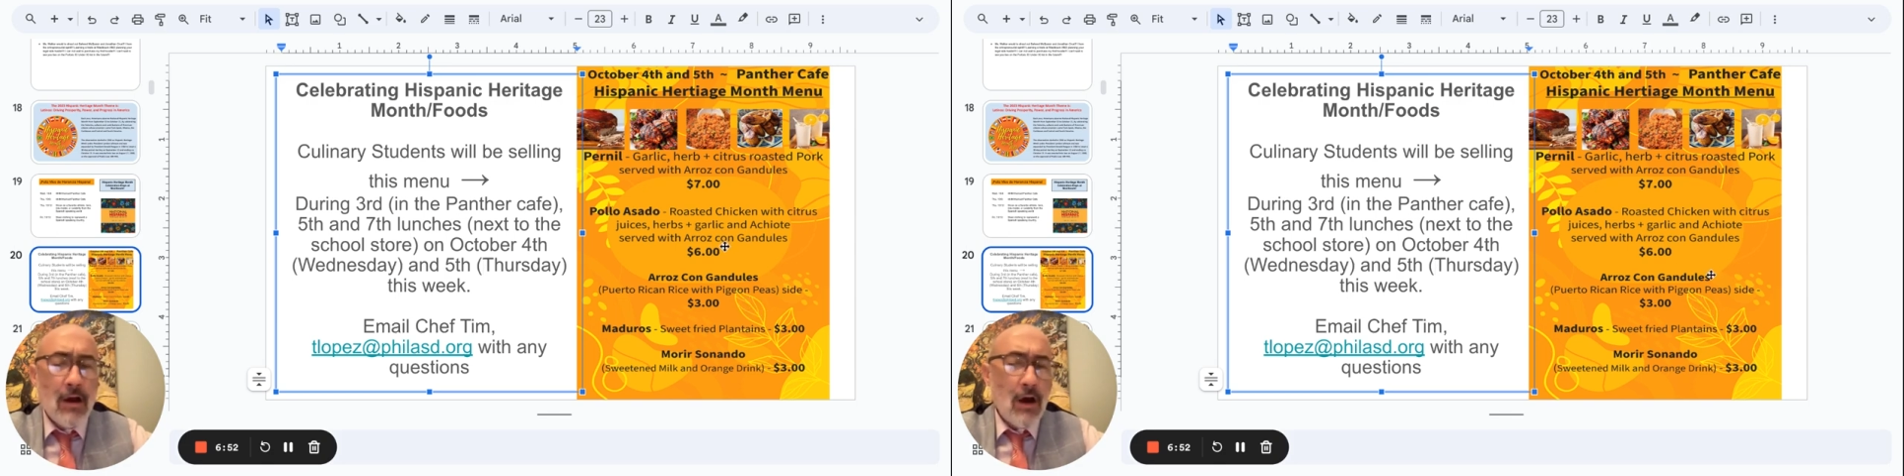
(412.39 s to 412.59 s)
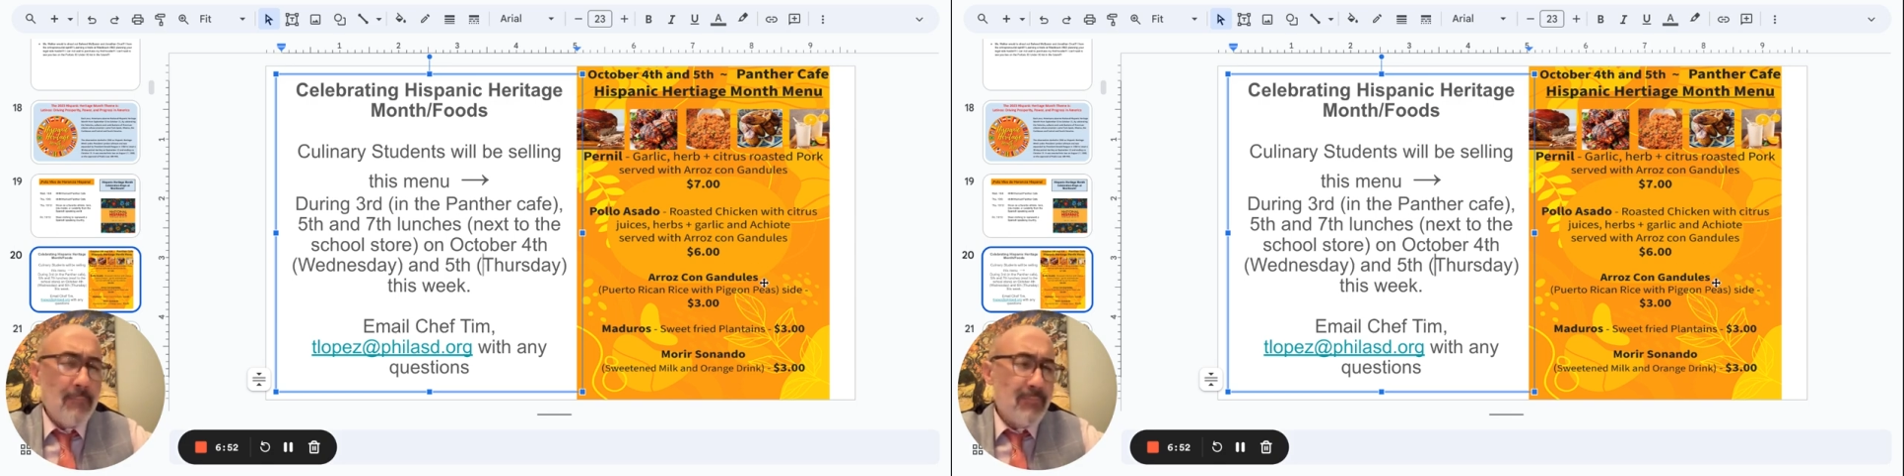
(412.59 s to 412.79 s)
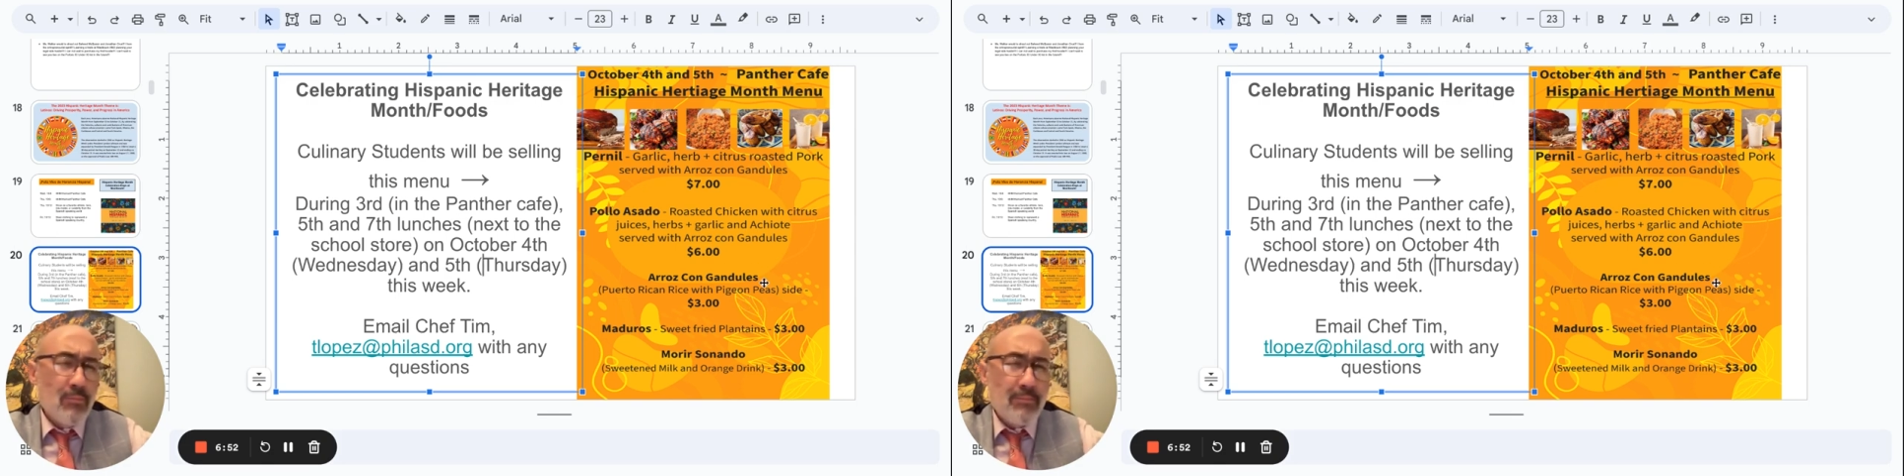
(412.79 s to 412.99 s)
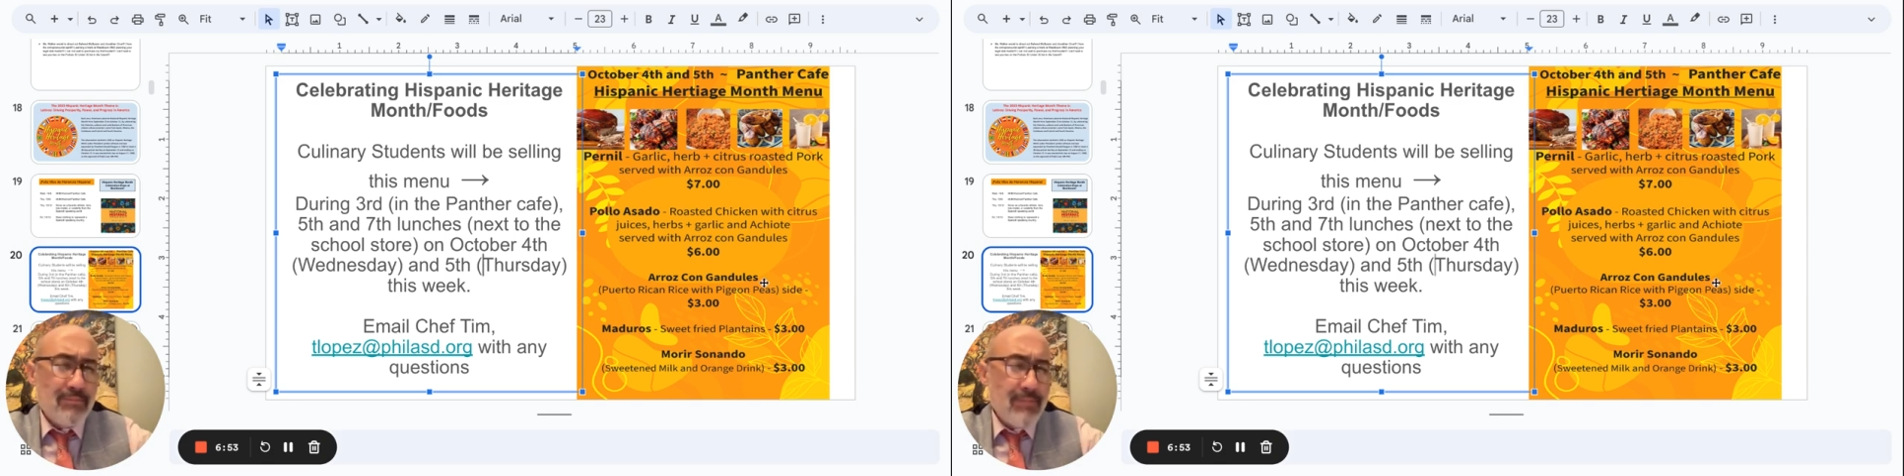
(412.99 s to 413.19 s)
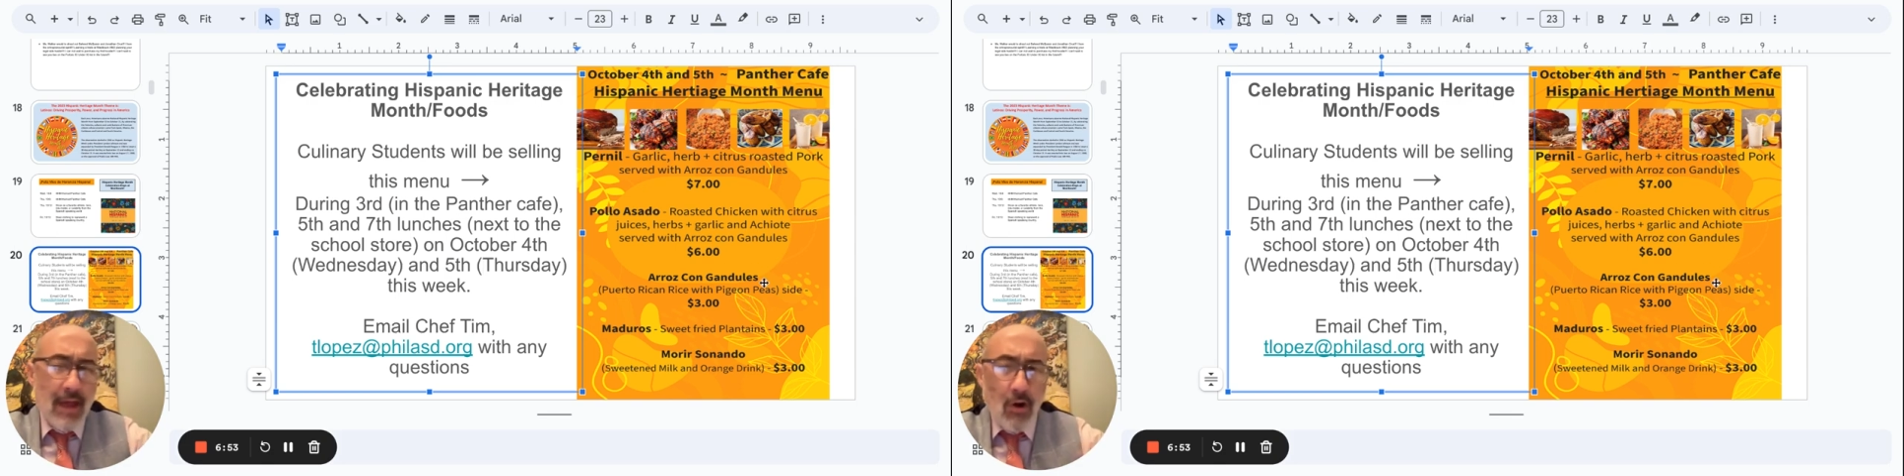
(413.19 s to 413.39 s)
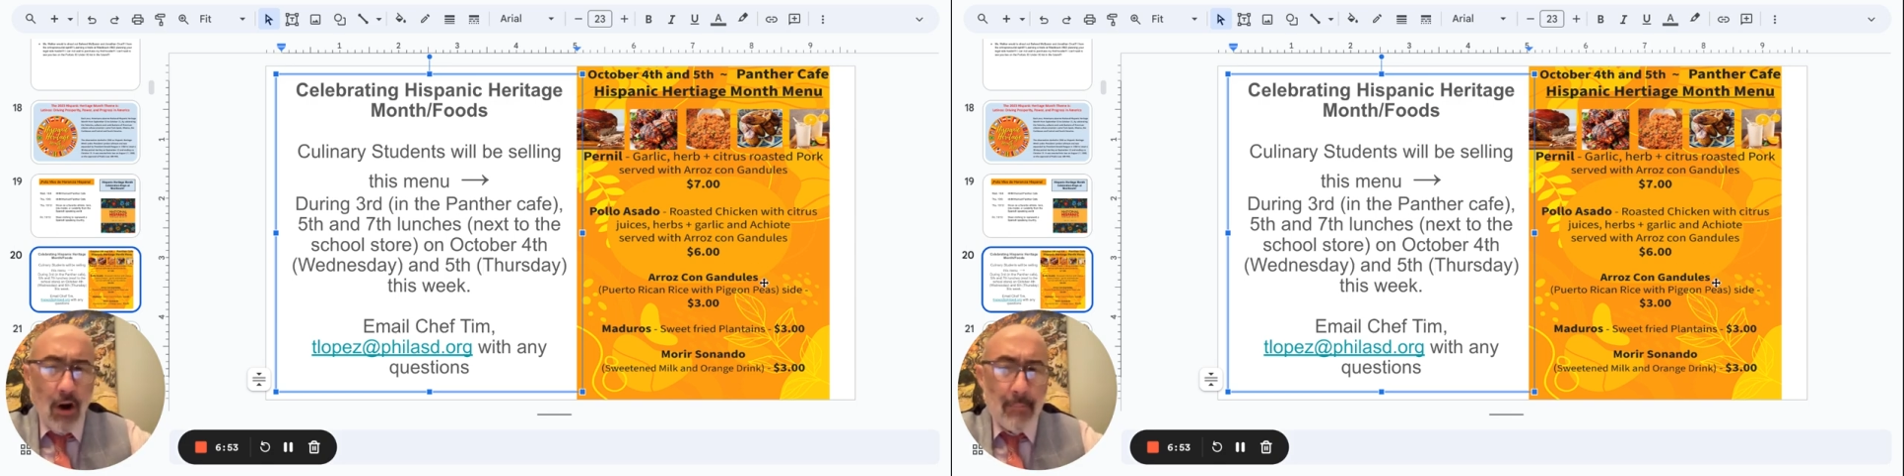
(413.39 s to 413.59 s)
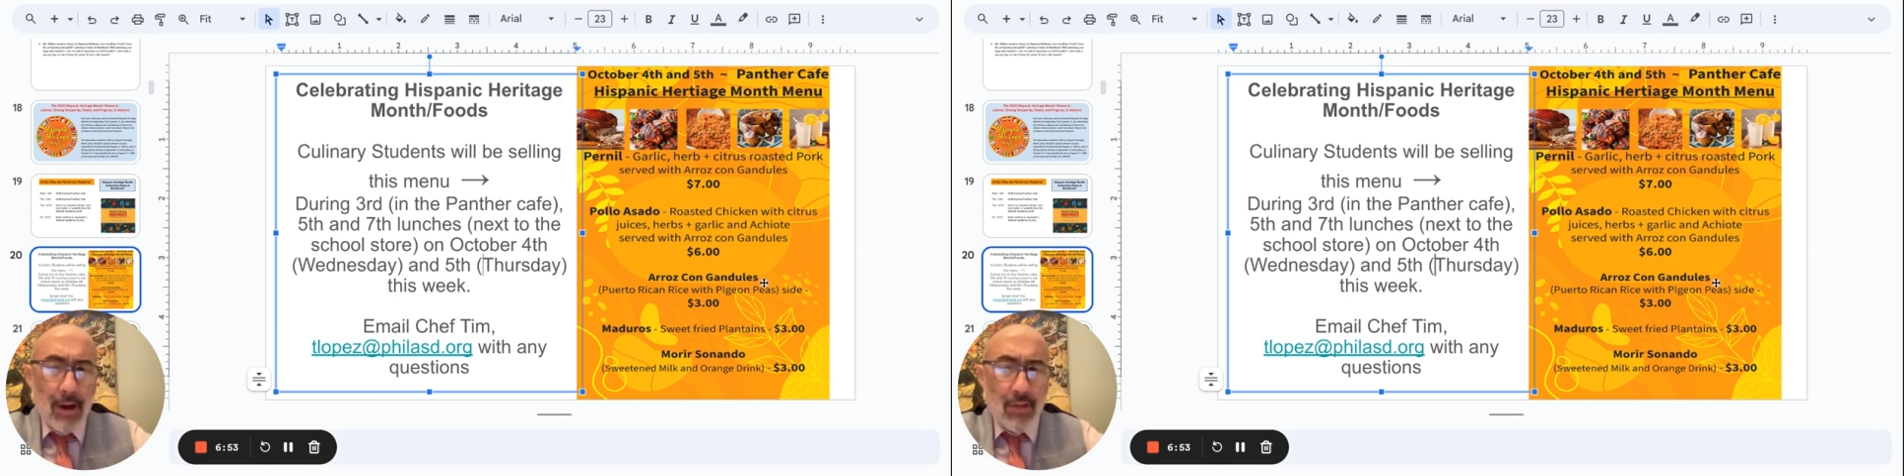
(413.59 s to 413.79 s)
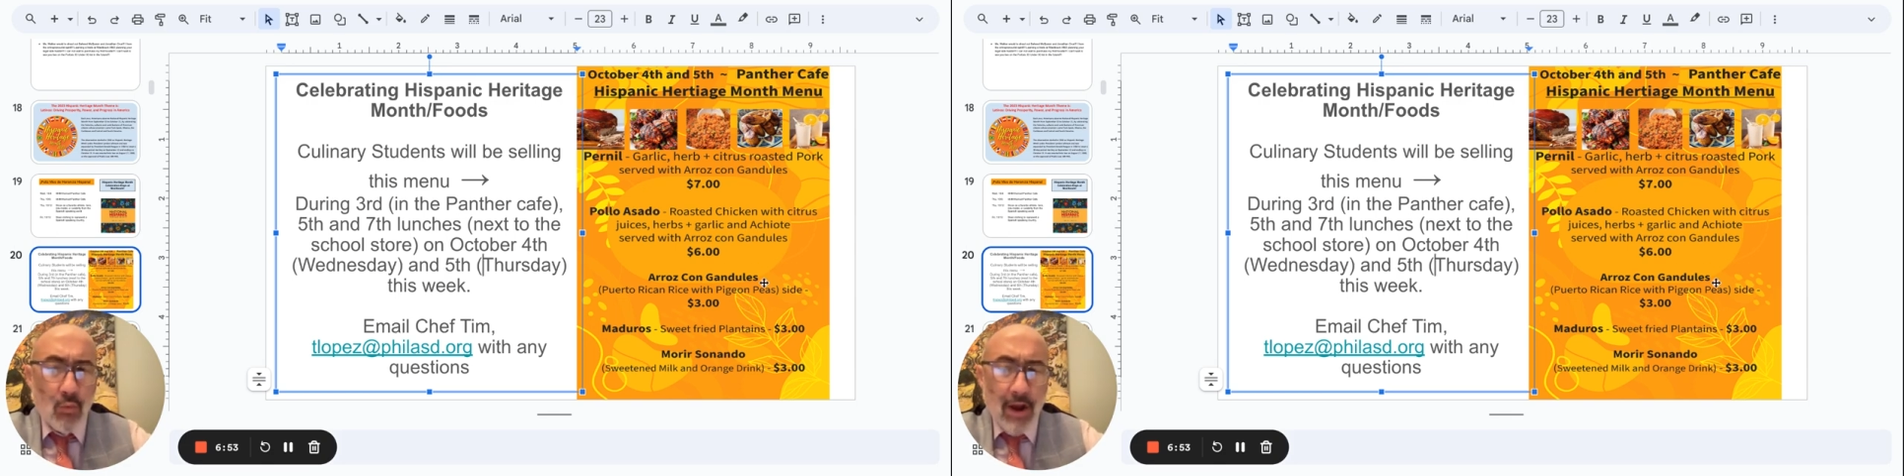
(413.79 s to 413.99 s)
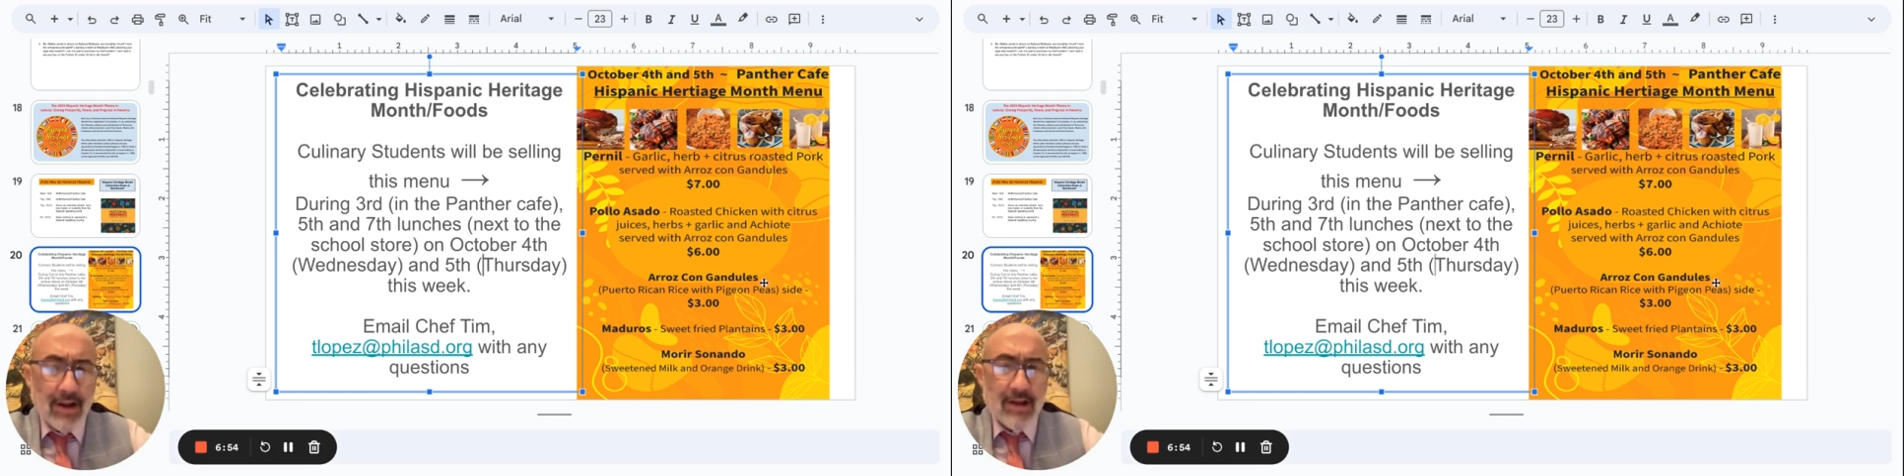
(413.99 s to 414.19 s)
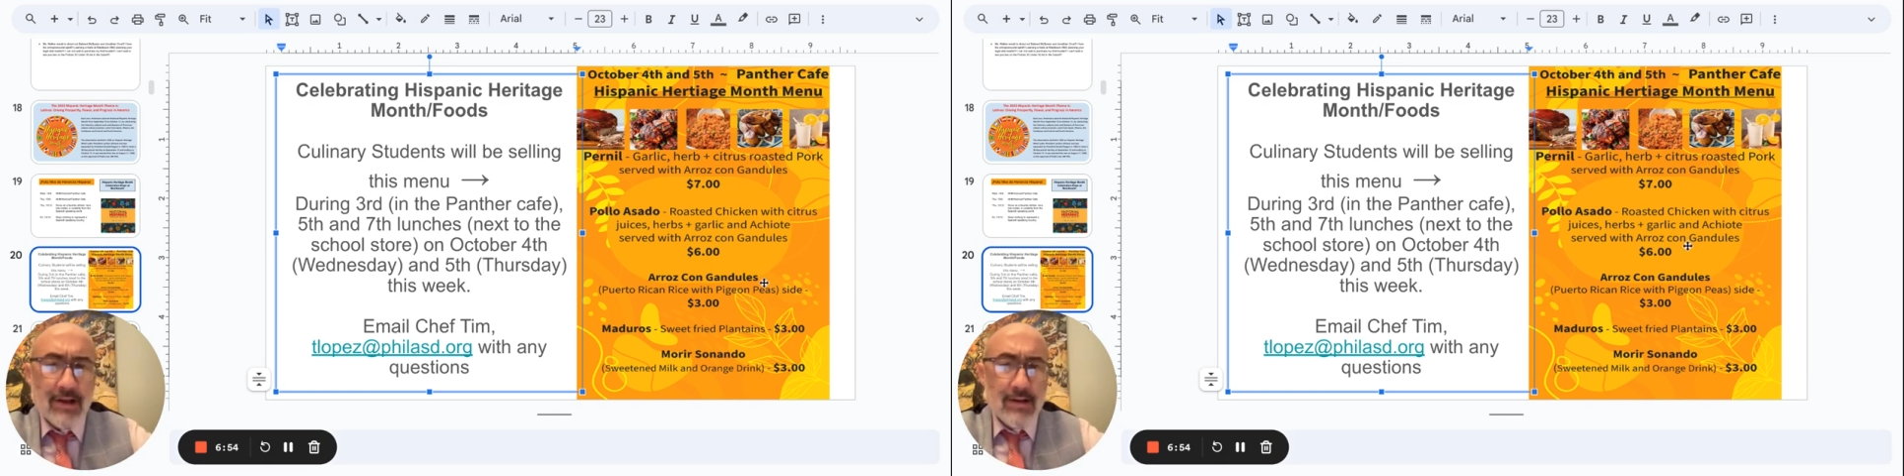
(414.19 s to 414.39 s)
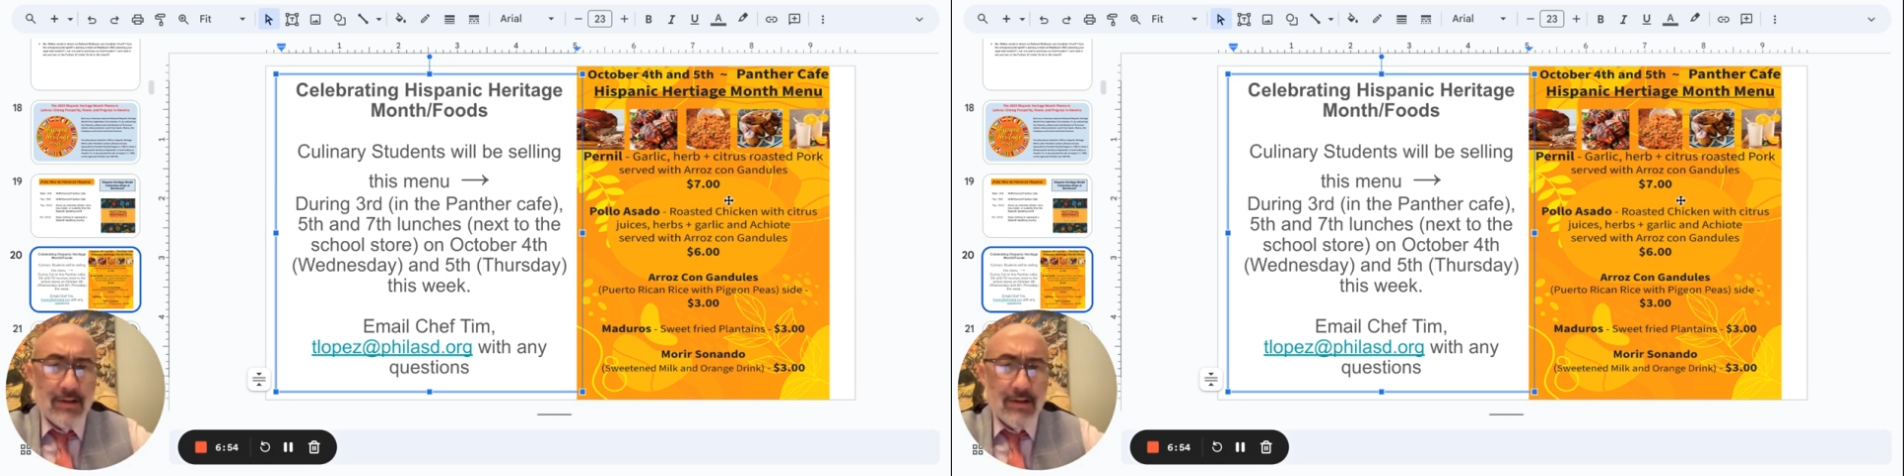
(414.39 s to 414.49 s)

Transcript: Uh, they are, by the way,